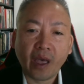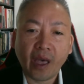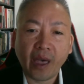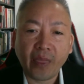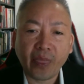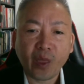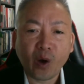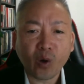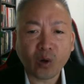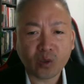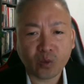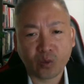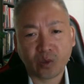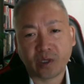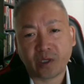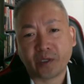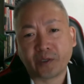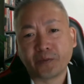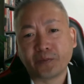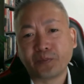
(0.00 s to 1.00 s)
And those
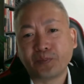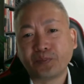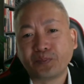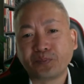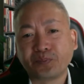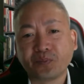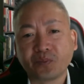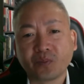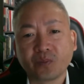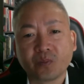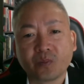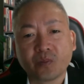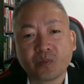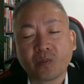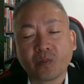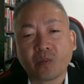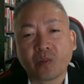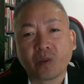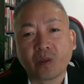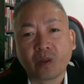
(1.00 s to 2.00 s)
were
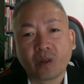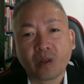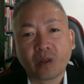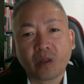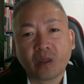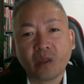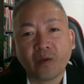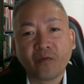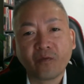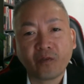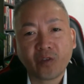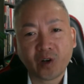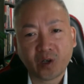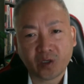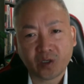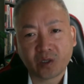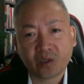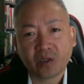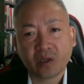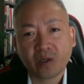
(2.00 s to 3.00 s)
the
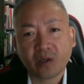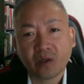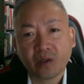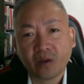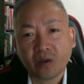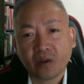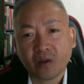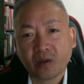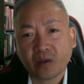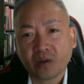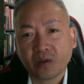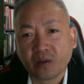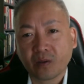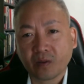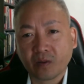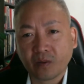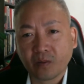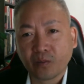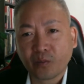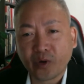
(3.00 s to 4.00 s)
first
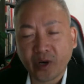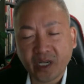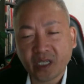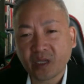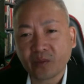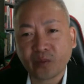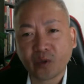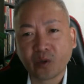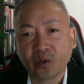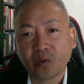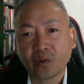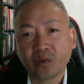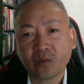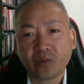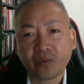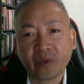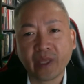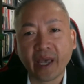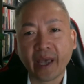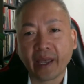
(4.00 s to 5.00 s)
principle
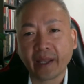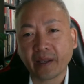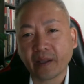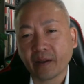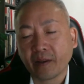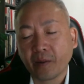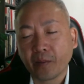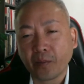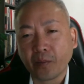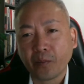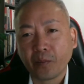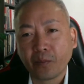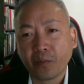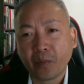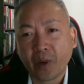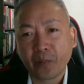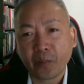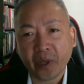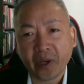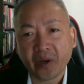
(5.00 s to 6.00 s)
that
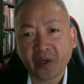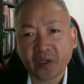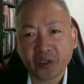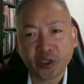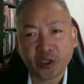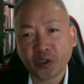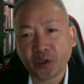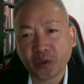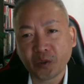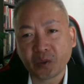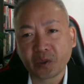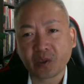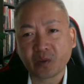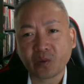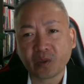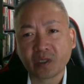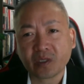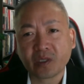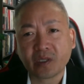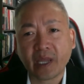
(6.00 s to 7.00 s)
my parents
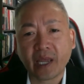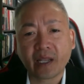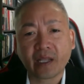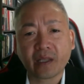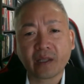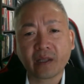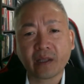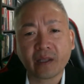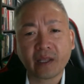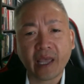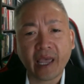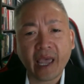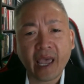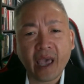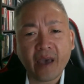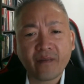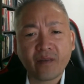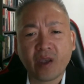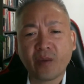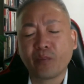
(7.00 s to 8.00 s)
used was that they
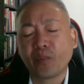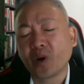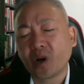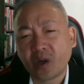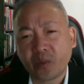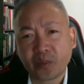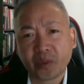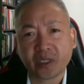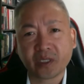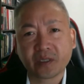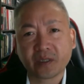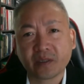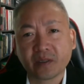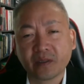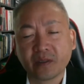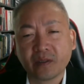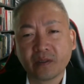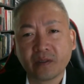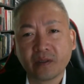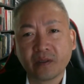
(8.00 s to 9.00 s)
have a purpose.
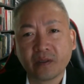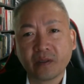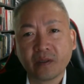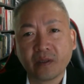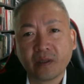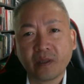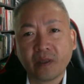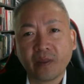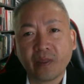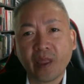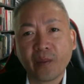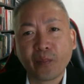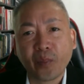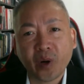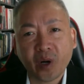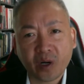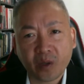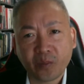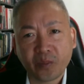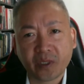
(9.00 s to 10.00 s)
The
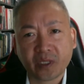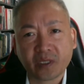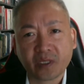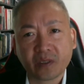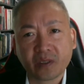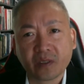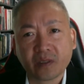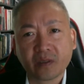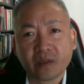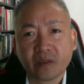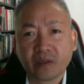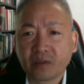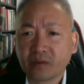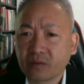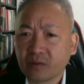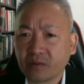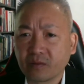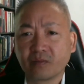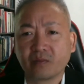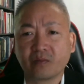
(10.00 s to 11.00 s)
purpose
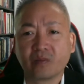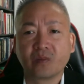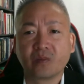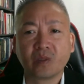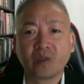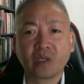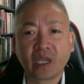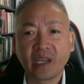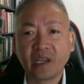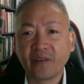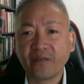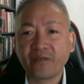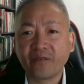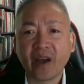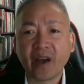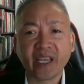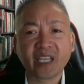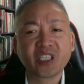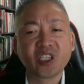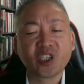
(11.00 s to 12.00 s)
can
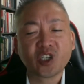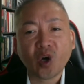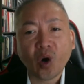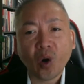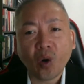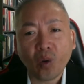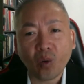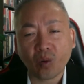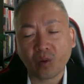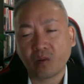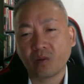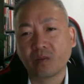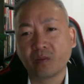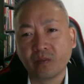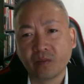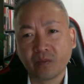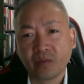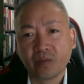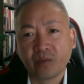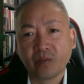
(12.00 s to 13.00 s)
define as a goal.
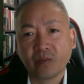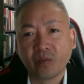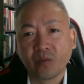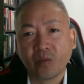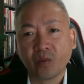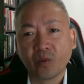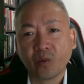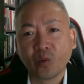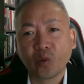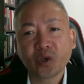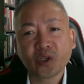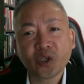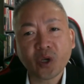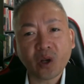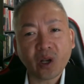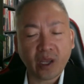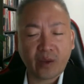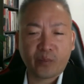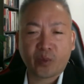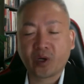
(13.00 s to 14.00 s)
What's
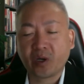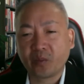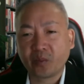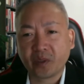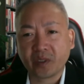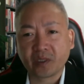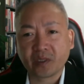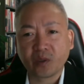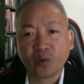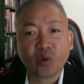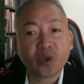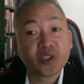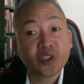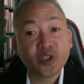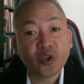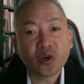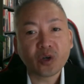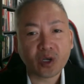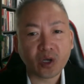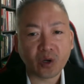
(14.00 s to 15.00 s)
your life purpose? What's
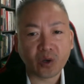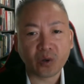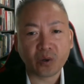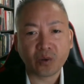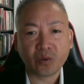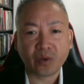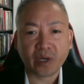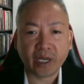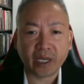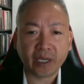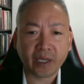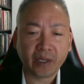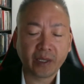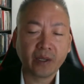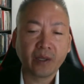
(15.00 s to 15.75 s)
your goal, right?